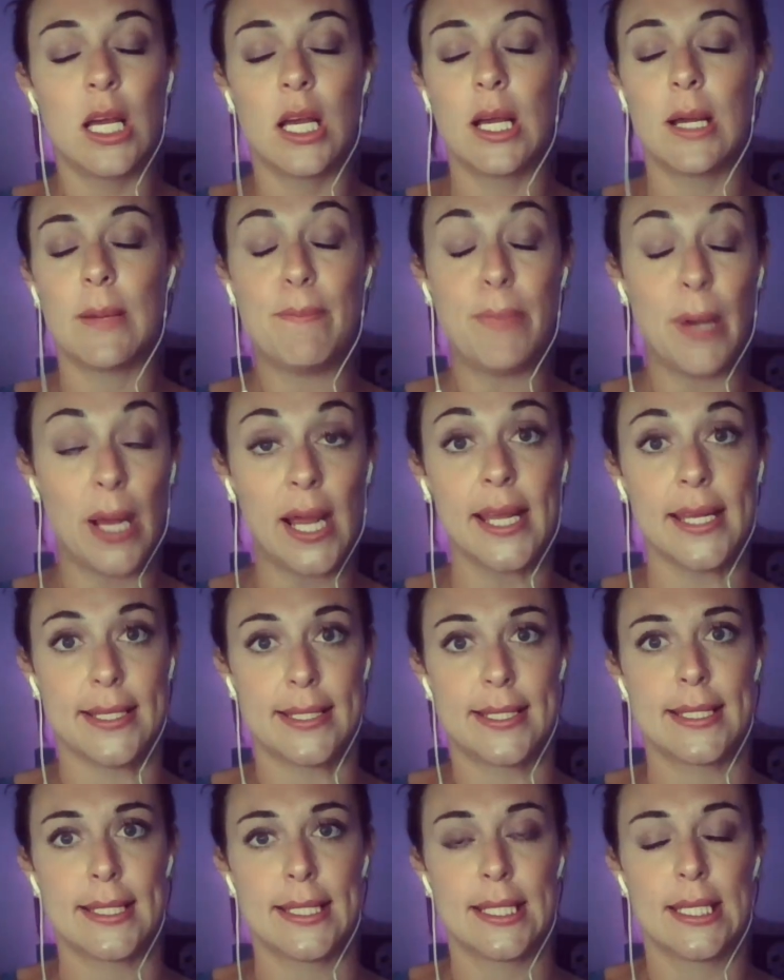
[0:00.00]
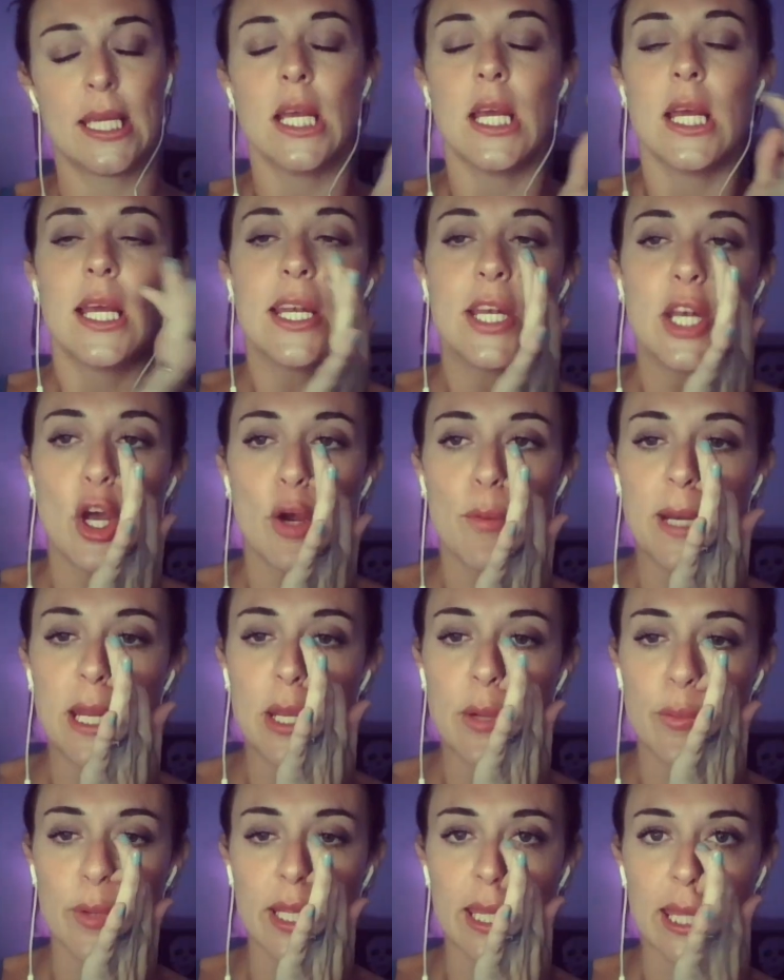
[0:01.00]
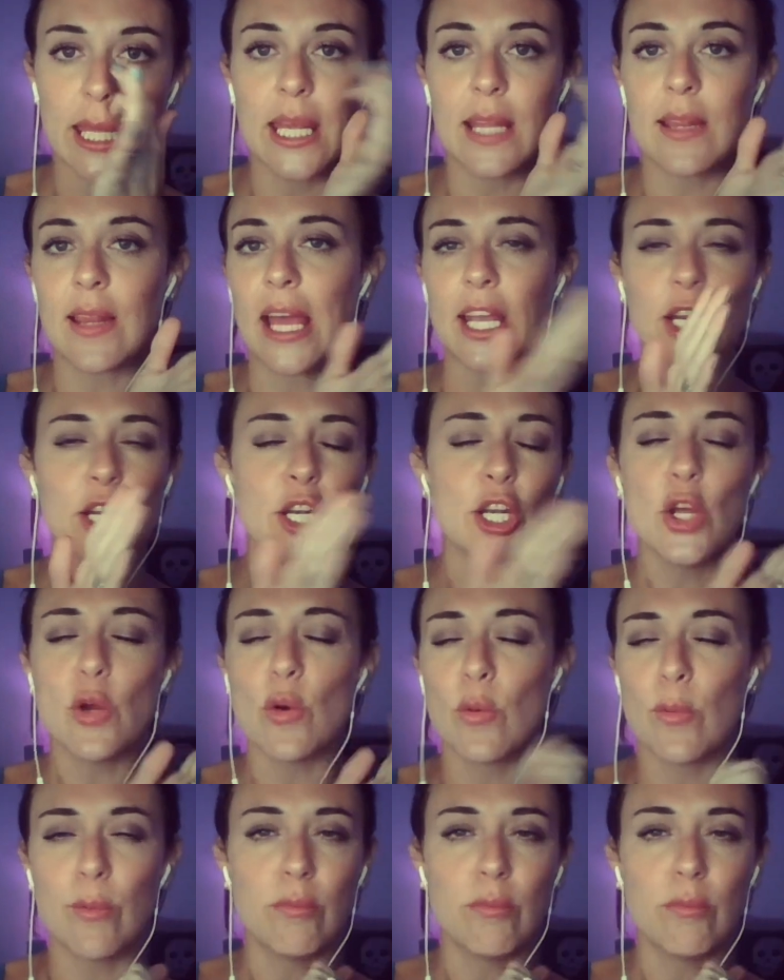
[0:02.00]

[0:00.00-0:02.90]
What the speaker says: But nobody really like knew